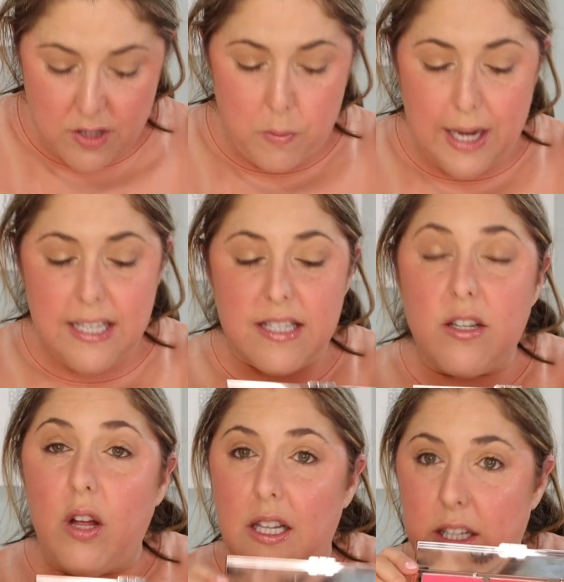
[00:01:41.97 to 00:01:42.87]
So mine is
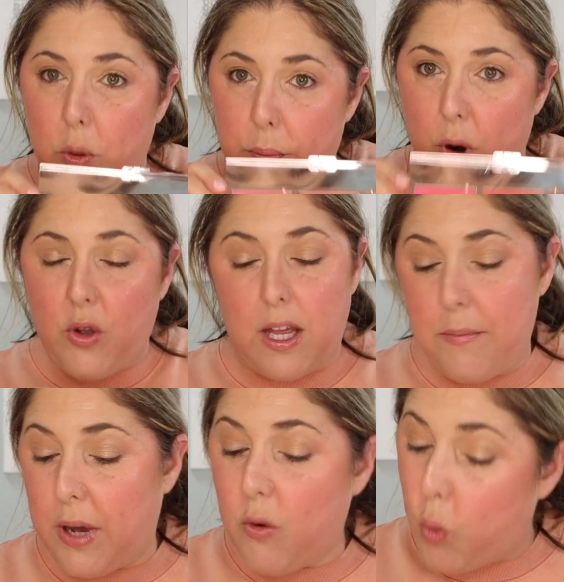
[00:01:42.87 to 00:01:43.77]
still a little broken,
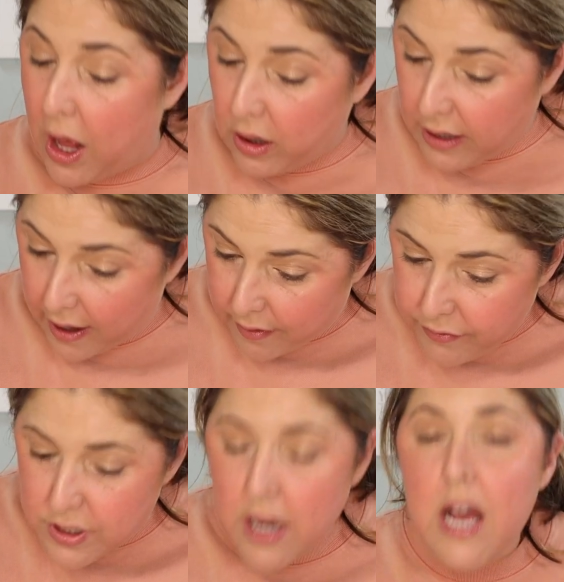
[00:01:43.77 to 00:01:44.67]
but well
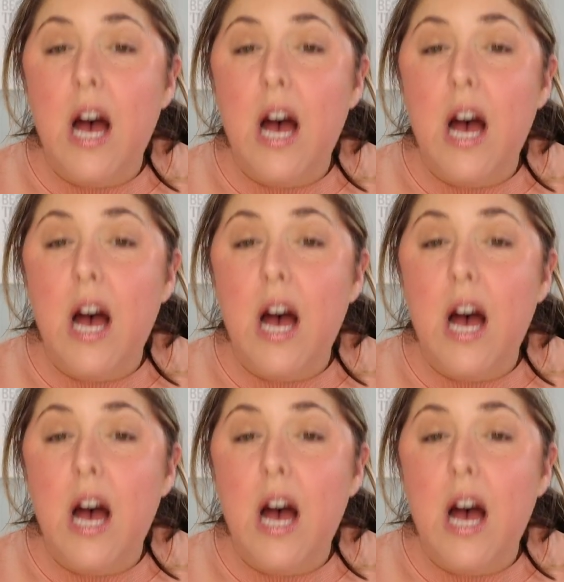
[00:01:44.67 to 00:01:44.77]
loved.